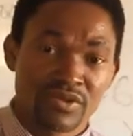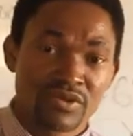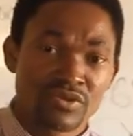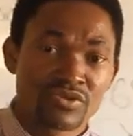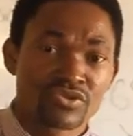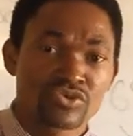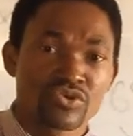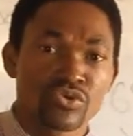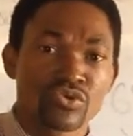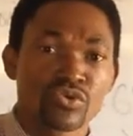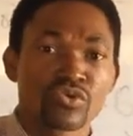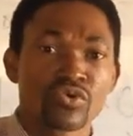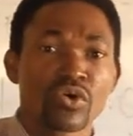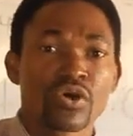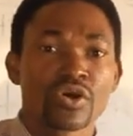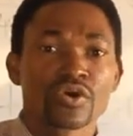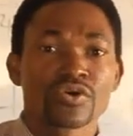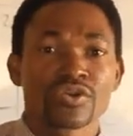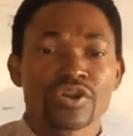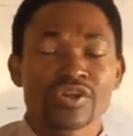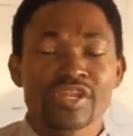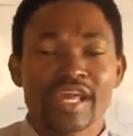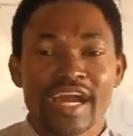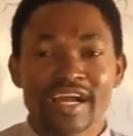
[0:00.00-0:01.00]
So
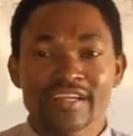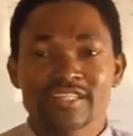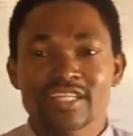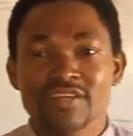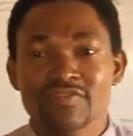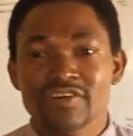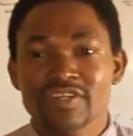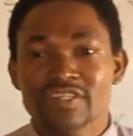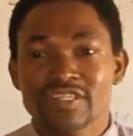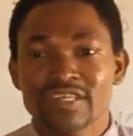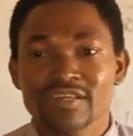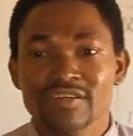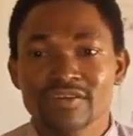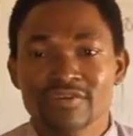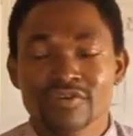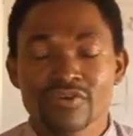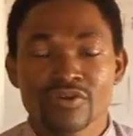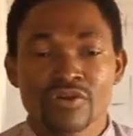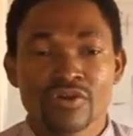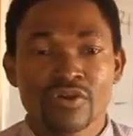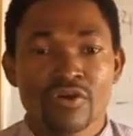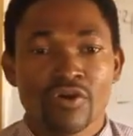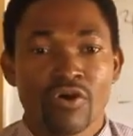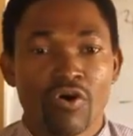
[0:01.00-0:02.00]

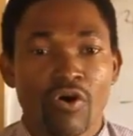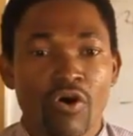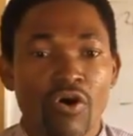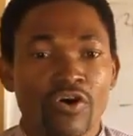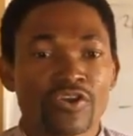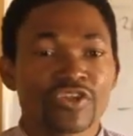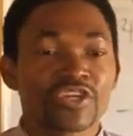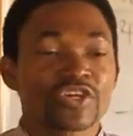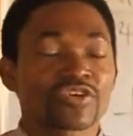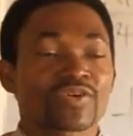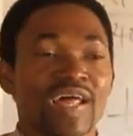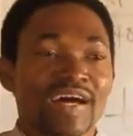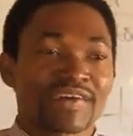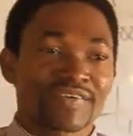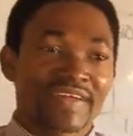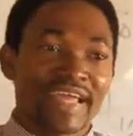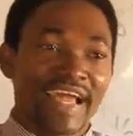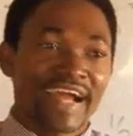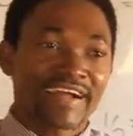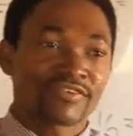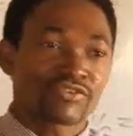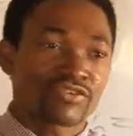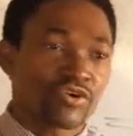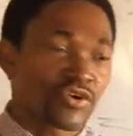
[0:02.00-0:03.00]
radioactivity or nuclear
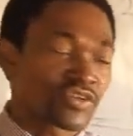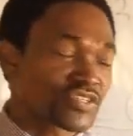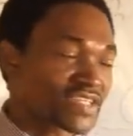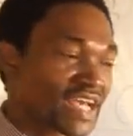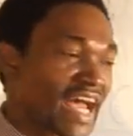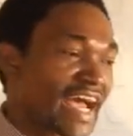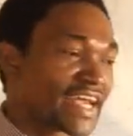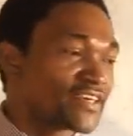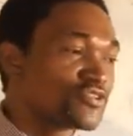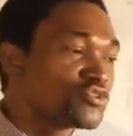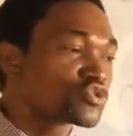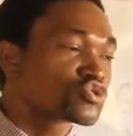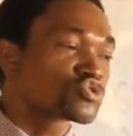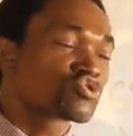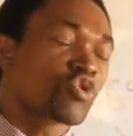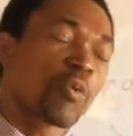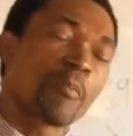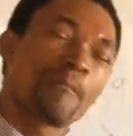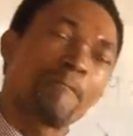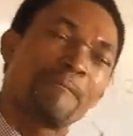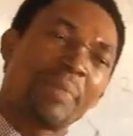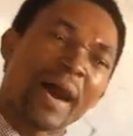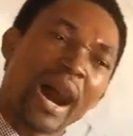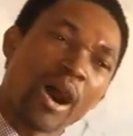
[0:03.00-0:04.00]
reactors are used
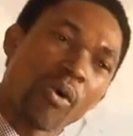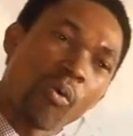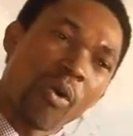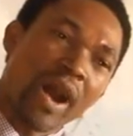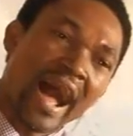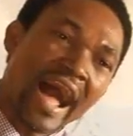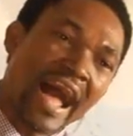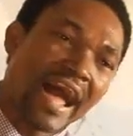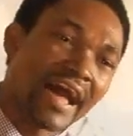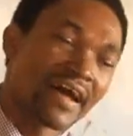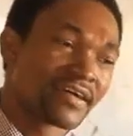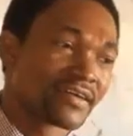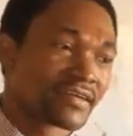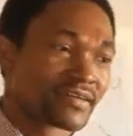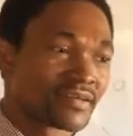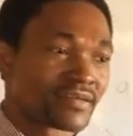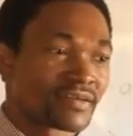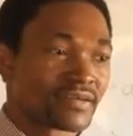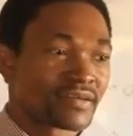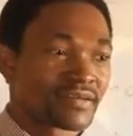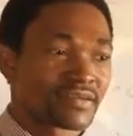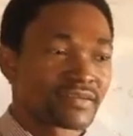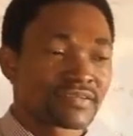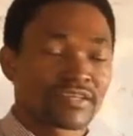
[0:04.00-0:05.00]
to power
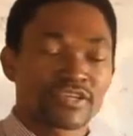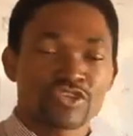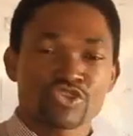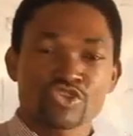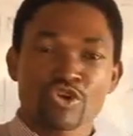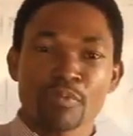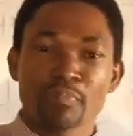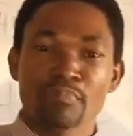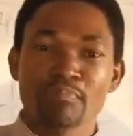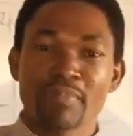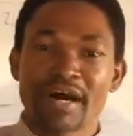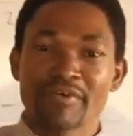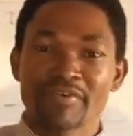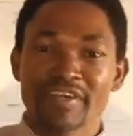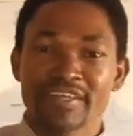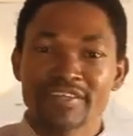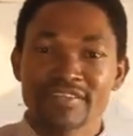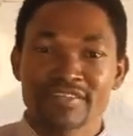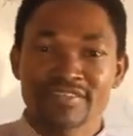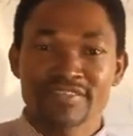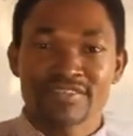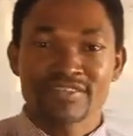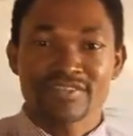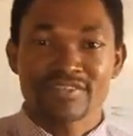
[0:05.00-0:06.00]
the
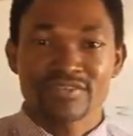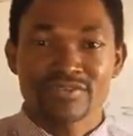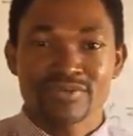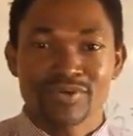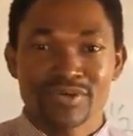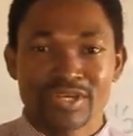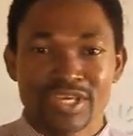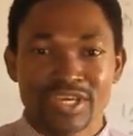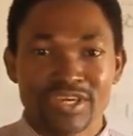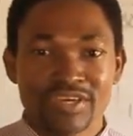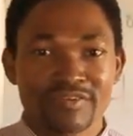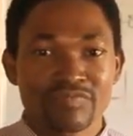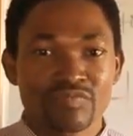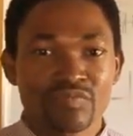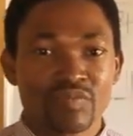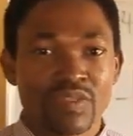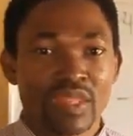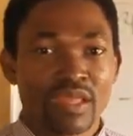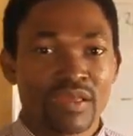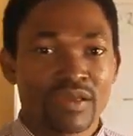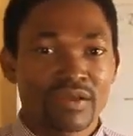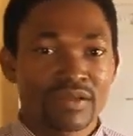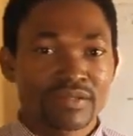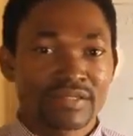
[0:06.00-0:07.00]
submarines, okay,
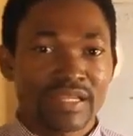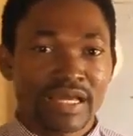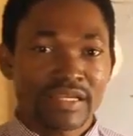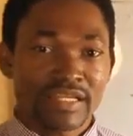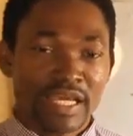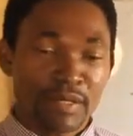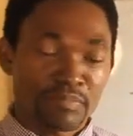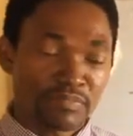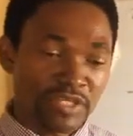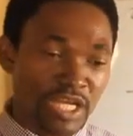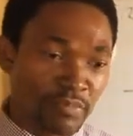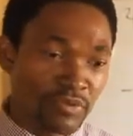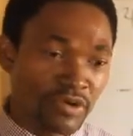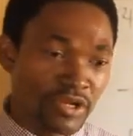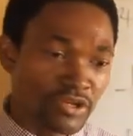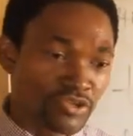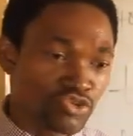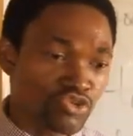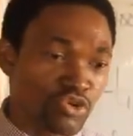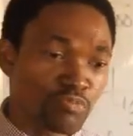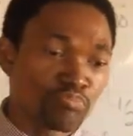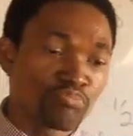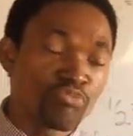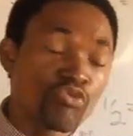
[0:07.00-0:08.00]
that enable
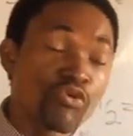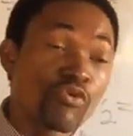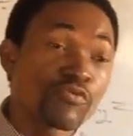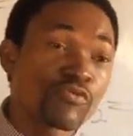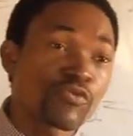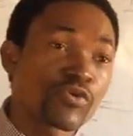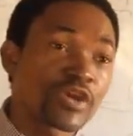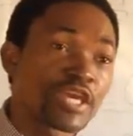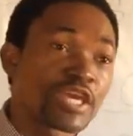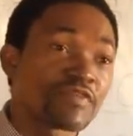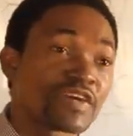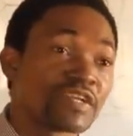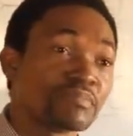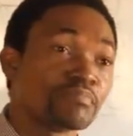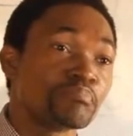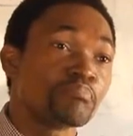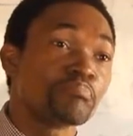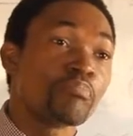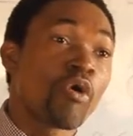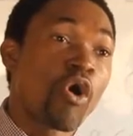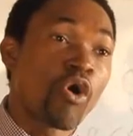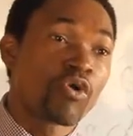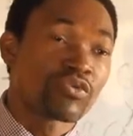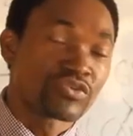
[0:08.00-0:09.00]
it to move
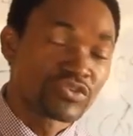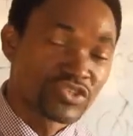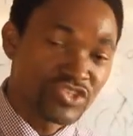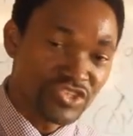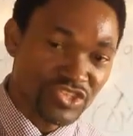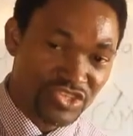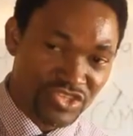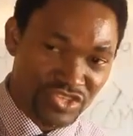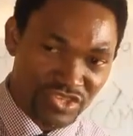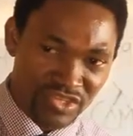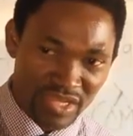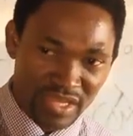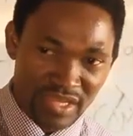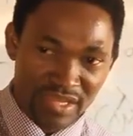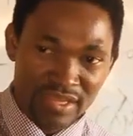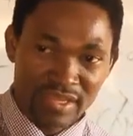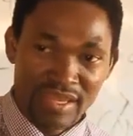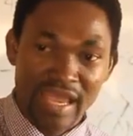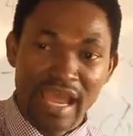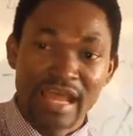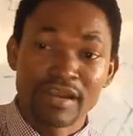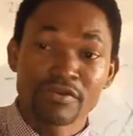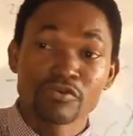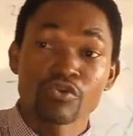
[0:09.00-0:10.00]
even months
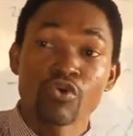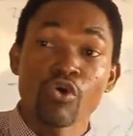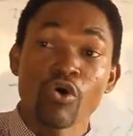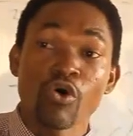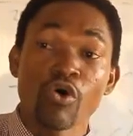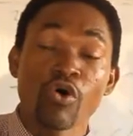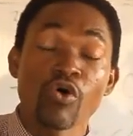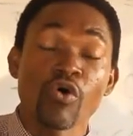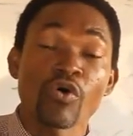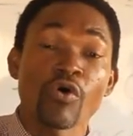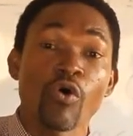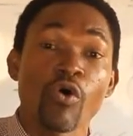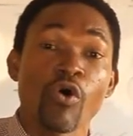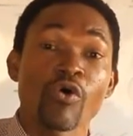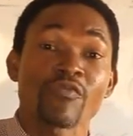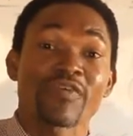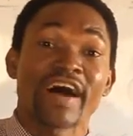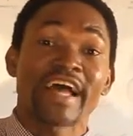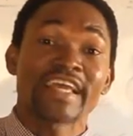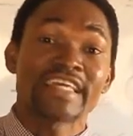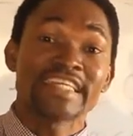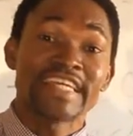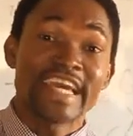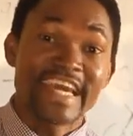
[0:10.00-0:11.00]
and go
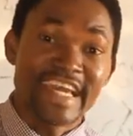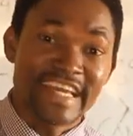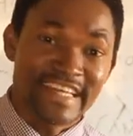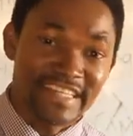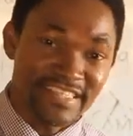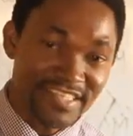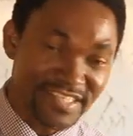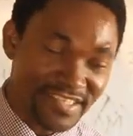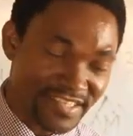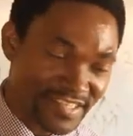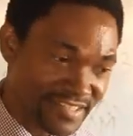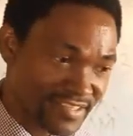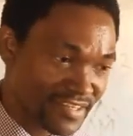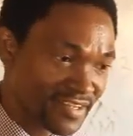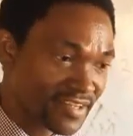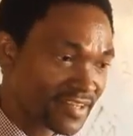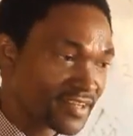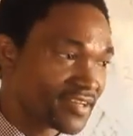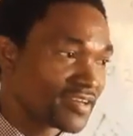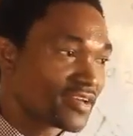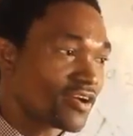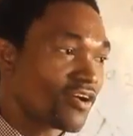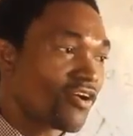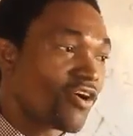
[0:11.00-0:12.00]
over years
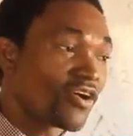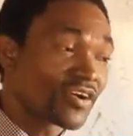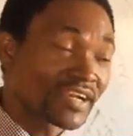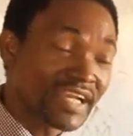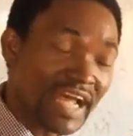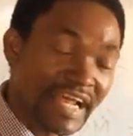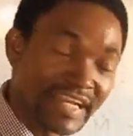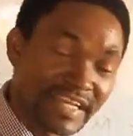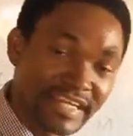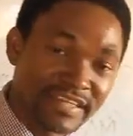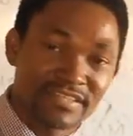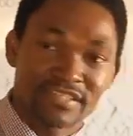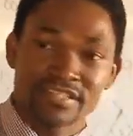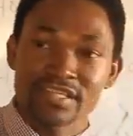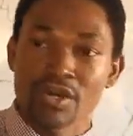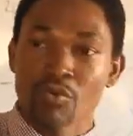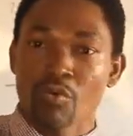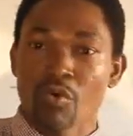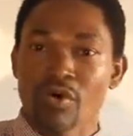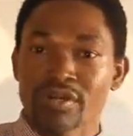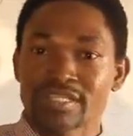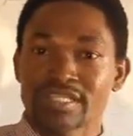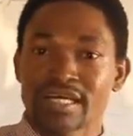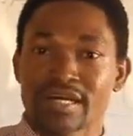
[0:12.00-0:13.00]
underneath
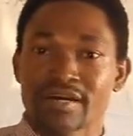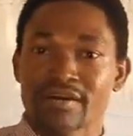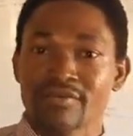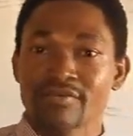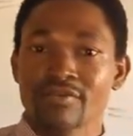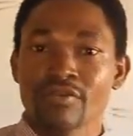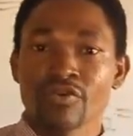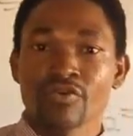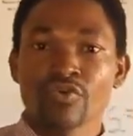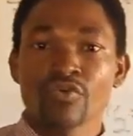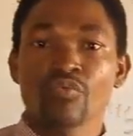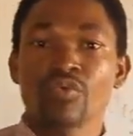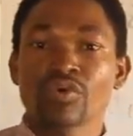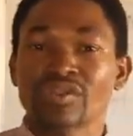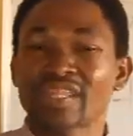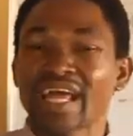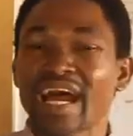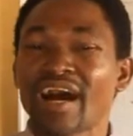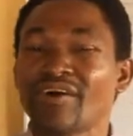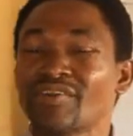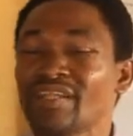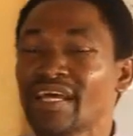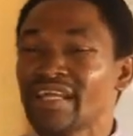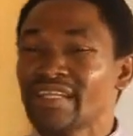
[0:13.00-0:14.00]
the water
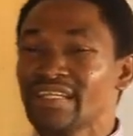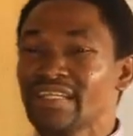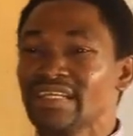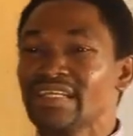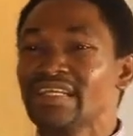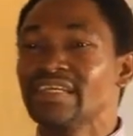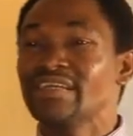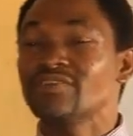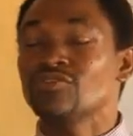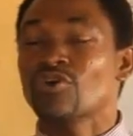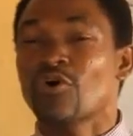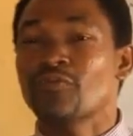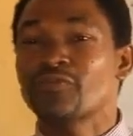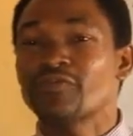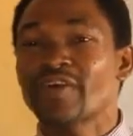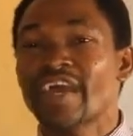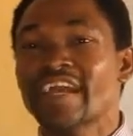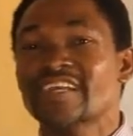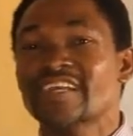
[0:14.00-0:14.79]
without the need of